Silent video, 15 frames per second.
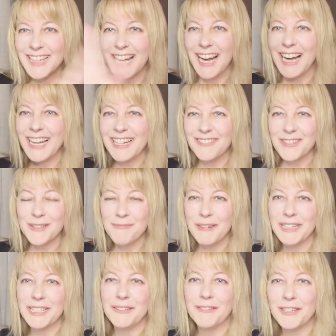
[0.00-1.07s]
Hi
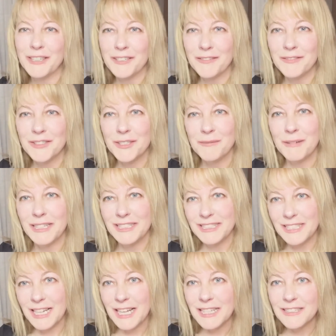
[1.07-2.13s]
everybody, welcome to my
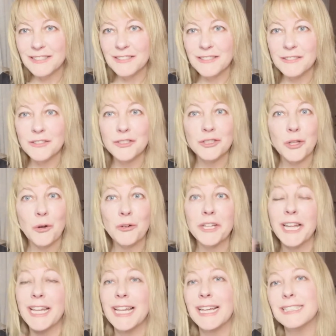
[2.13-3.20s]
channel, Soul
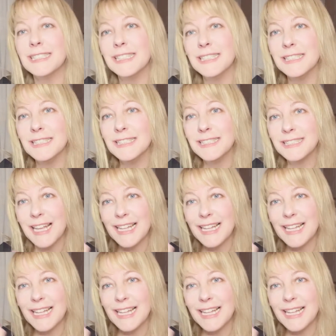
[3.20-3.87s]
Connections,